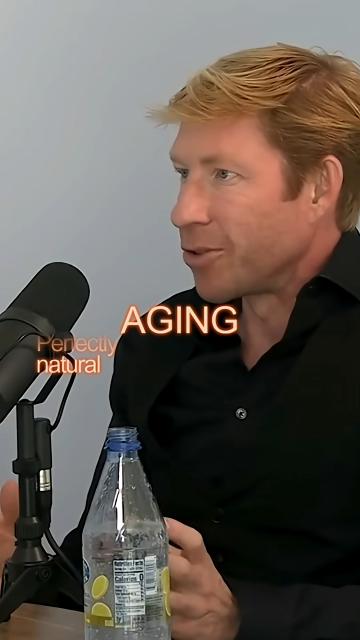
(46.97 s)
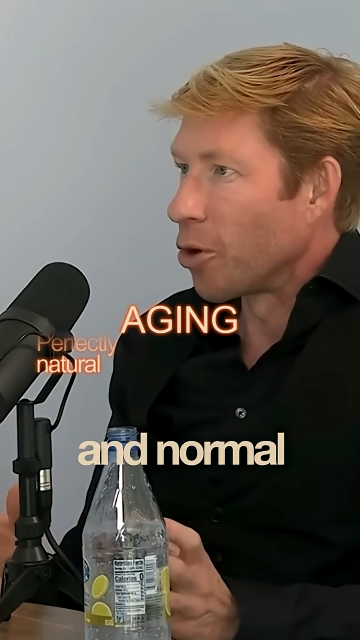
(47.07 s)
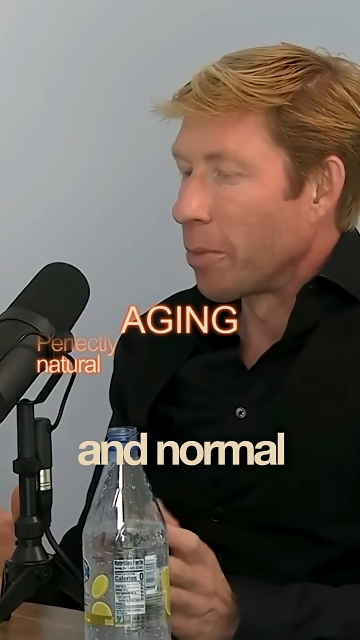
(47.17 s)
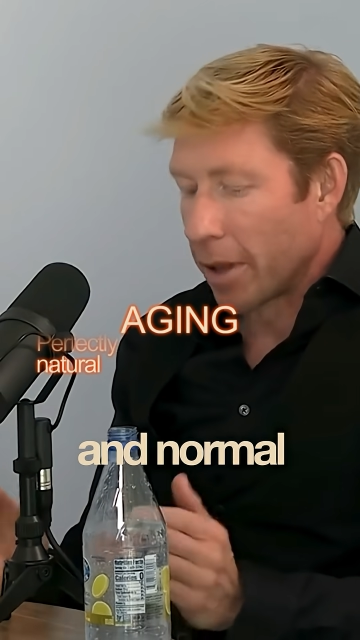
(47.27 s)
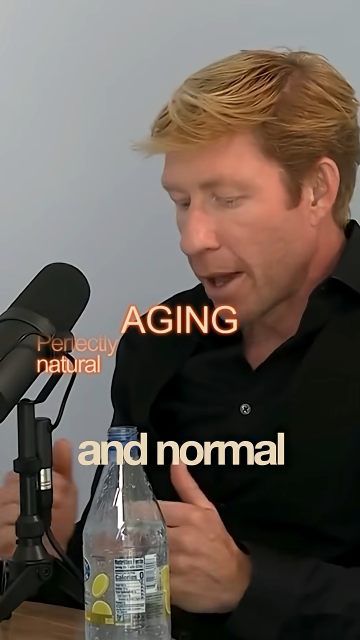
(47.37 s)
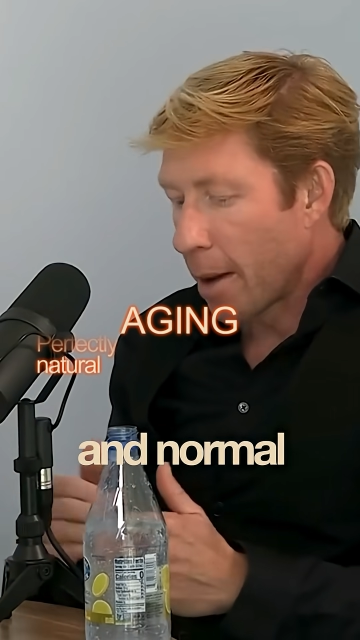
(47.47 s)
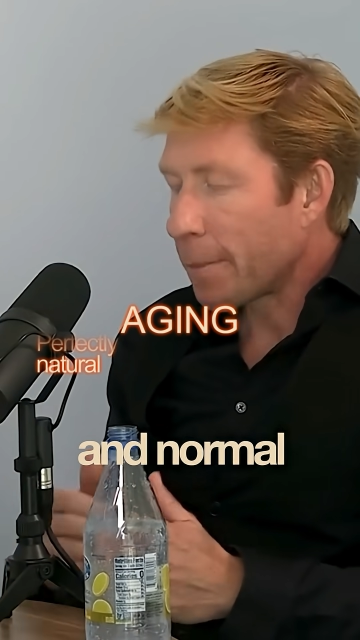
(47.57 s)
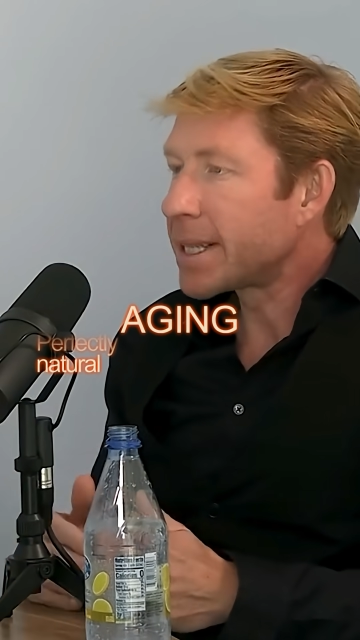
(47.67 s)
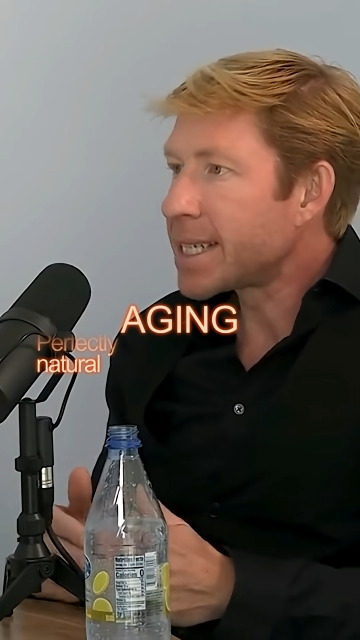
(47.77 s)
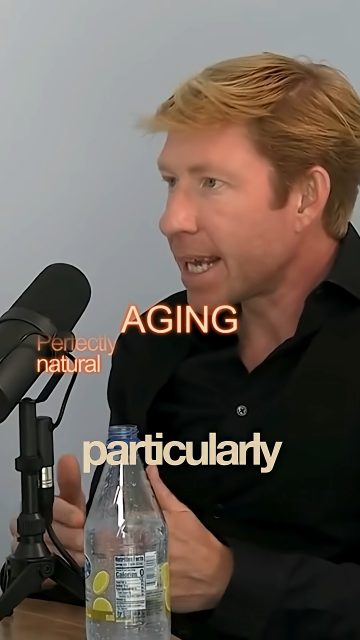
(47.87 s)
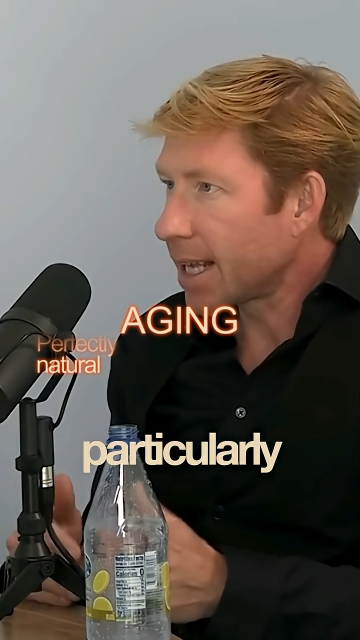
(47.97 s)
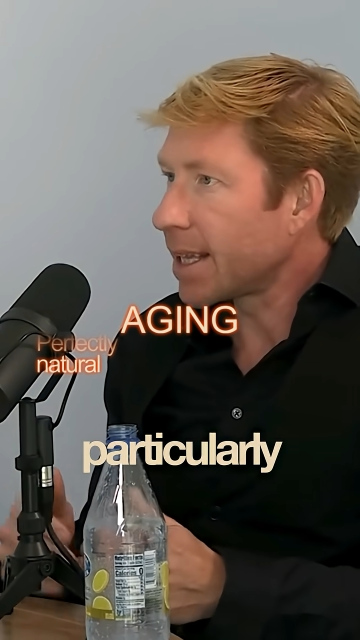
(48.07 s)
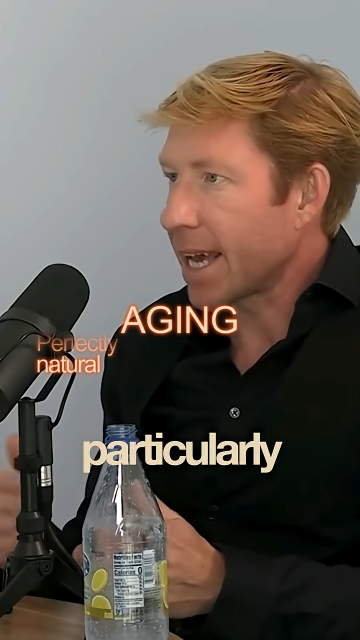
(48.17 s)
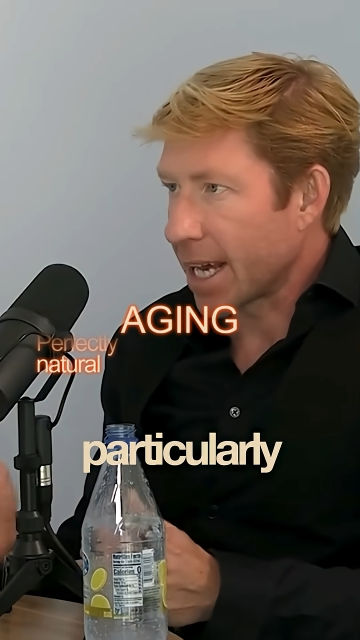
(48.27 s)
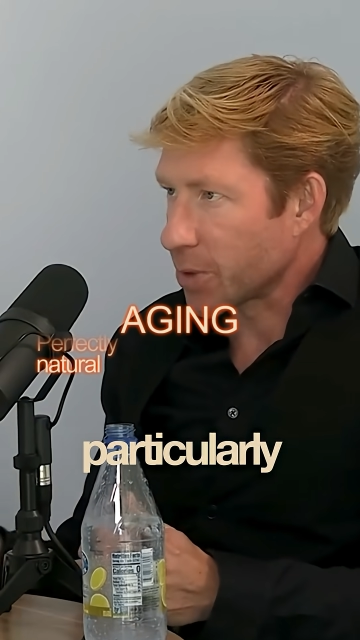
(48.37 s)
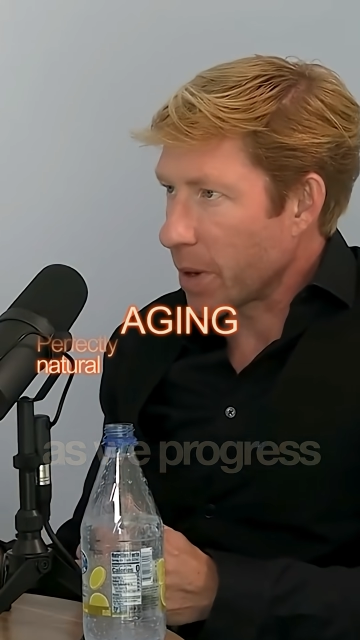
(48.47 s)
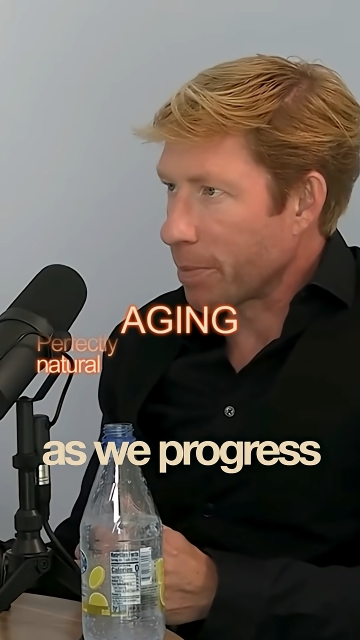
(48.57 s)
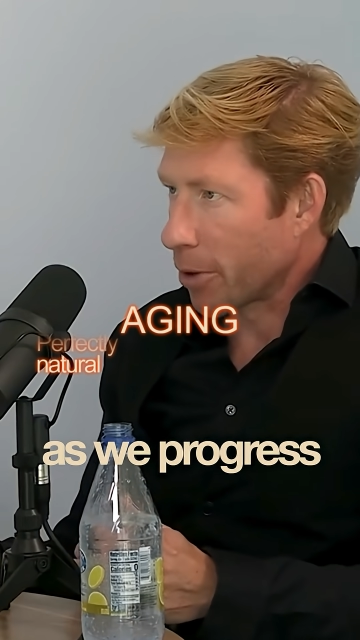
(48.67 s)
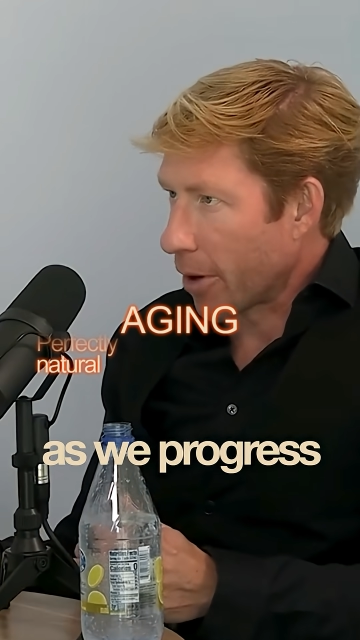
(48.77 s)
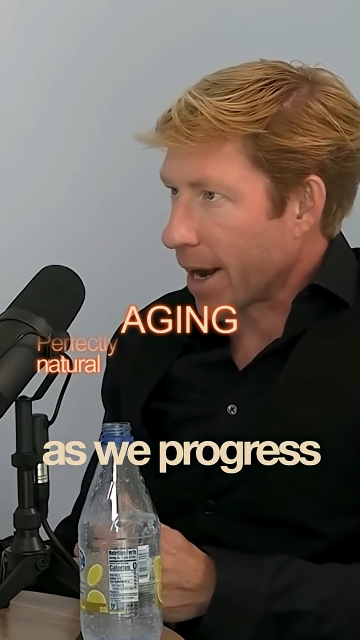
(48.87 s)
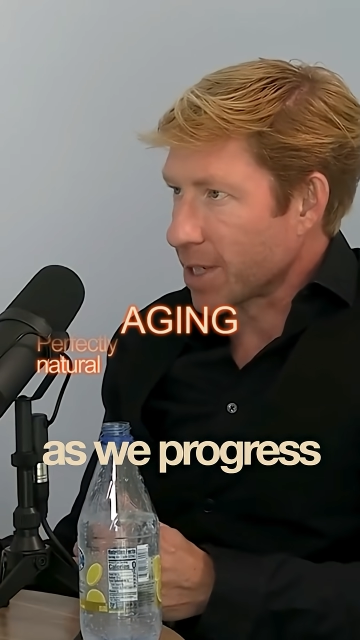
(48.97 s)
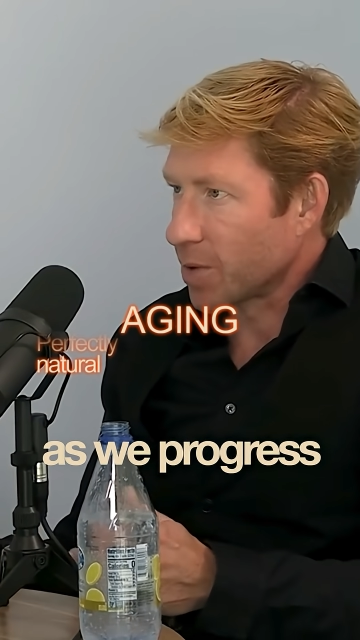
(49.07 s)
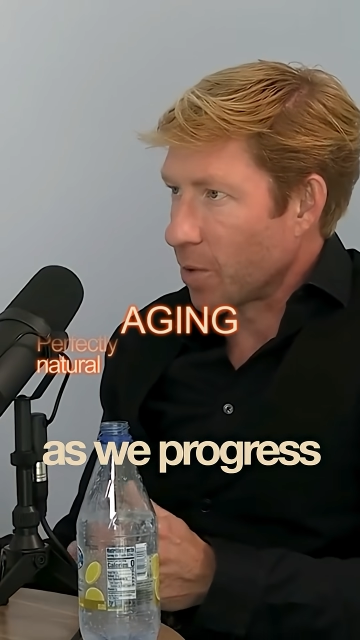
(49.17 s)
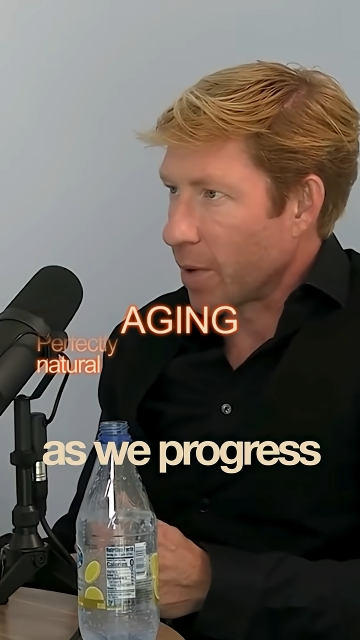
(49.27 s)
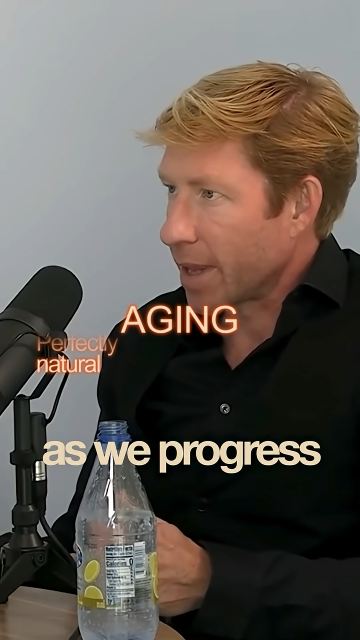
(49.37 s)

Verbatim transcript: and normal, particularly as we progress